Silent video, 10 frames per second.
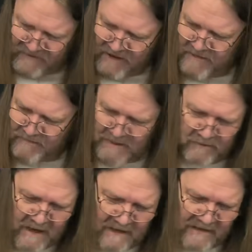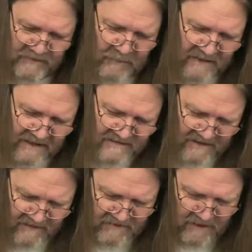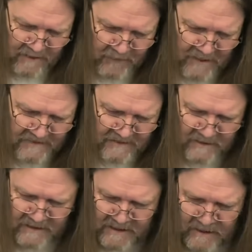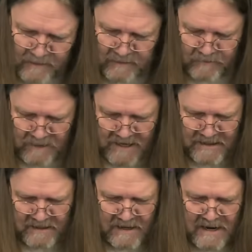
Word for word: judgment, right? Let's put that 10th cup right there, Leo, right?